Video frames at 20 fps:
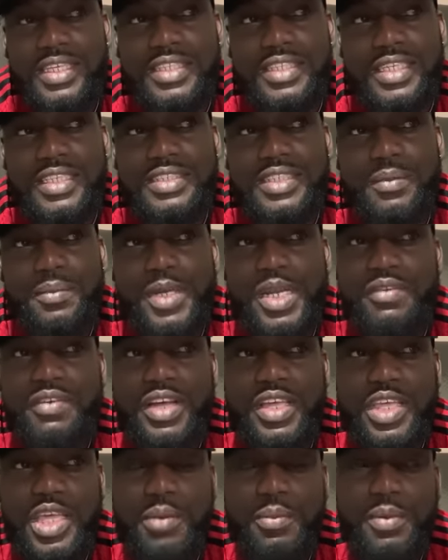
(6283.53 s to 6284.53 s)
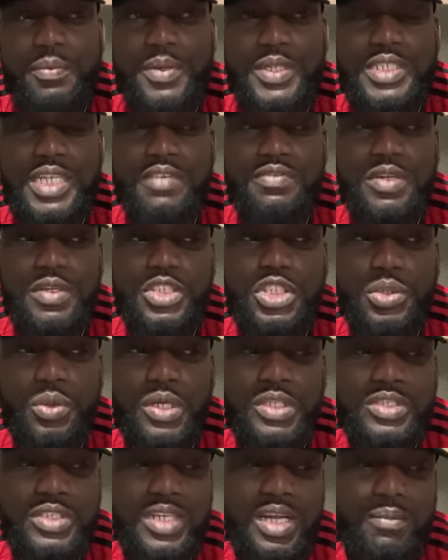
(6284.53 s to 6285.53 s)
They say, me never give me a picture for
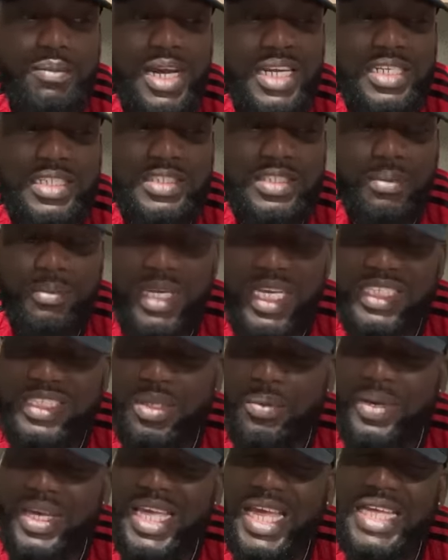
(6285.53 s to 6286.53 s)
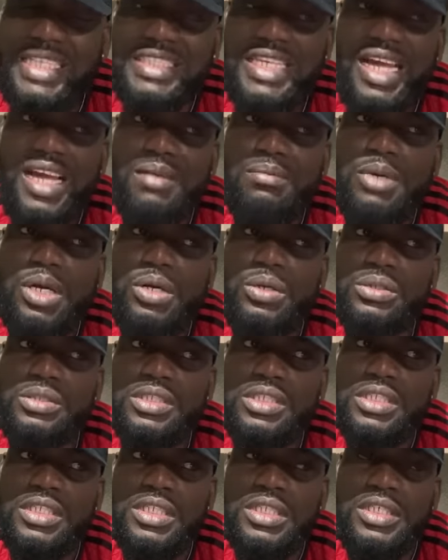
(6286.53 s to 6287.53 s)
short in a body. So me, I say, what you talk about?
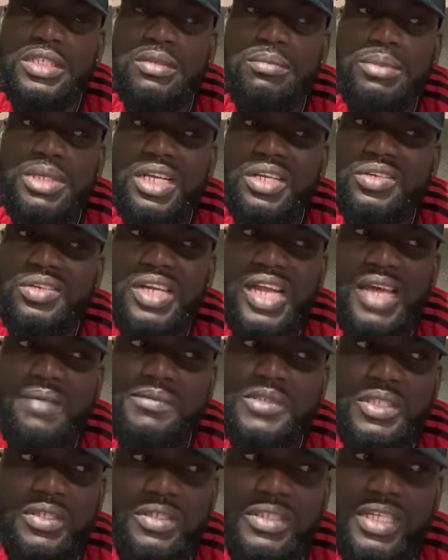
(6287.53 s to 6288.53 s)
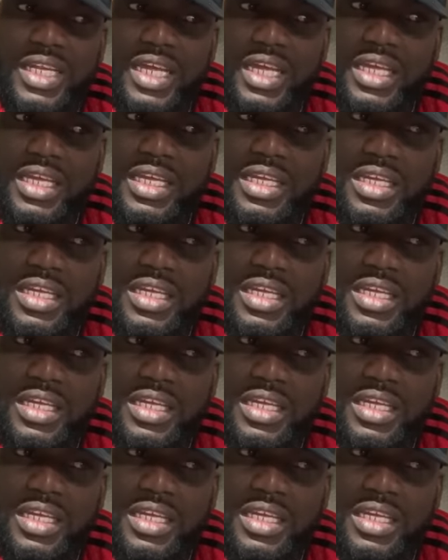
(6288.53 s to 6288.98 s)
Me not do them something there.